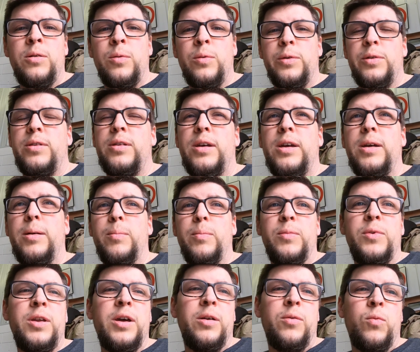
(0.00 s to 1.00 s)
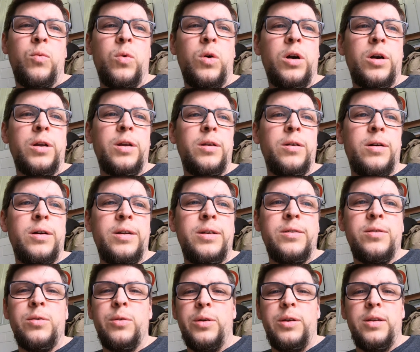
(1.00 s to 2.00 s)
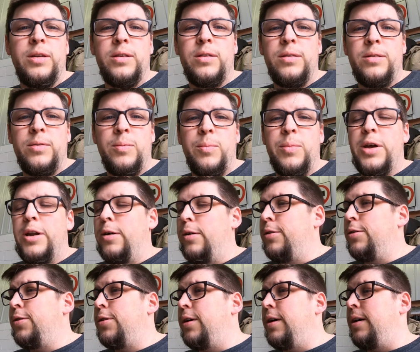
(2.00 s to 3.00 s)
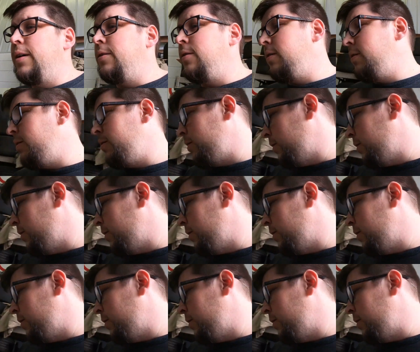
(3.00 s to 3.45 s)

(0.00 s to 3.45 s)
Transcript: once I'm done working on it, so we can get some better shots.